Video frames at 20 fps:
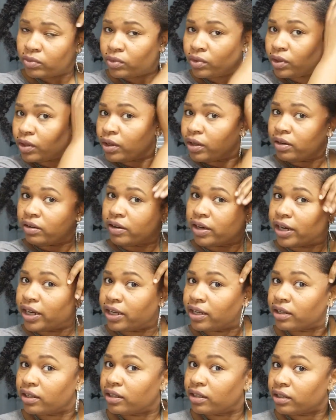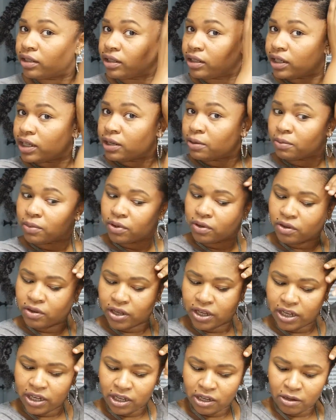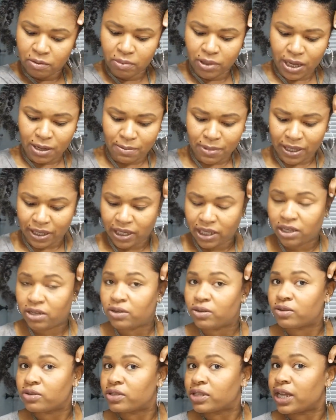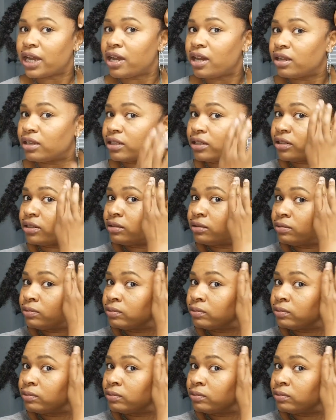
All right, and then I'm gonna go ahead and apply my ECOStyler.